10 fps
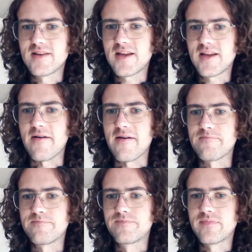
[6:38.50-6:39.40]
Okay.
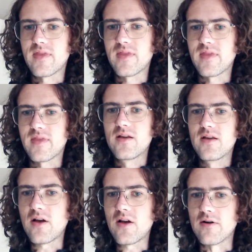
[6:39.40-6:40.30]

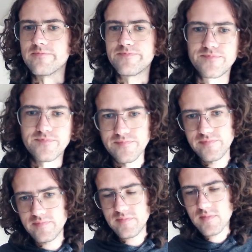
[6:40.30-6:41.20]
So
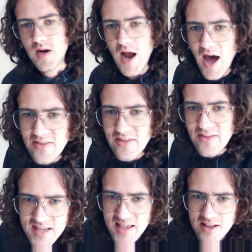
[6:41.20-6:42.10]
other
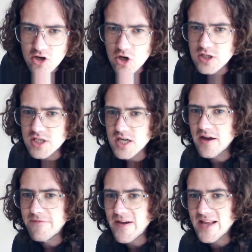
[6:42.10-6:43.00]
things that could
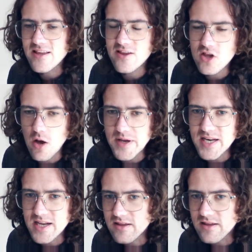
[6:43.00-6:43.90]
affect the stopping
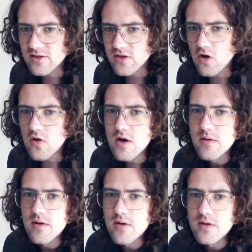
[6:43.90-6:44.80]
distance. So
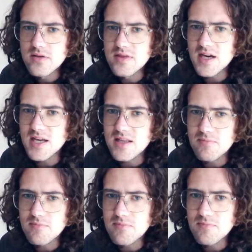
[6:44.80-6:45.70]

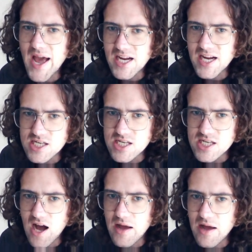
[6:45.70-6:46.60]
my reaction
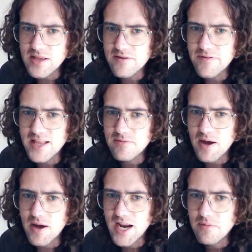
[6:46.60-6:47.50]
time is affected
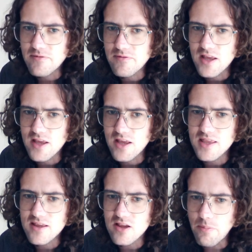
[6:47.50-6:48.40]
by a couple of things.
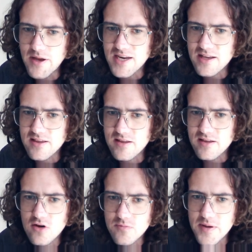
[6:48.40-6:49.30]
The stopping distance
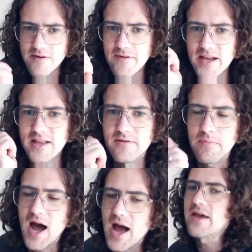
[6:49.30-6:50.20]
could be affected
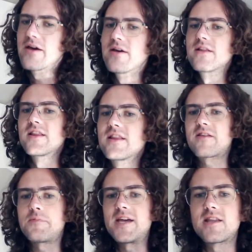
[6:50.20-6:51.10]
by the
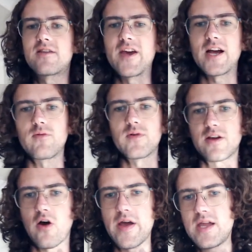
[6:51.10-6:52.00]
speed that the vehicle was
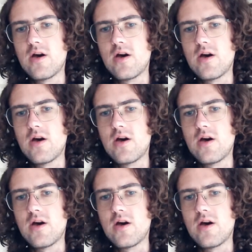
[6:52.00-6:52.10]
going.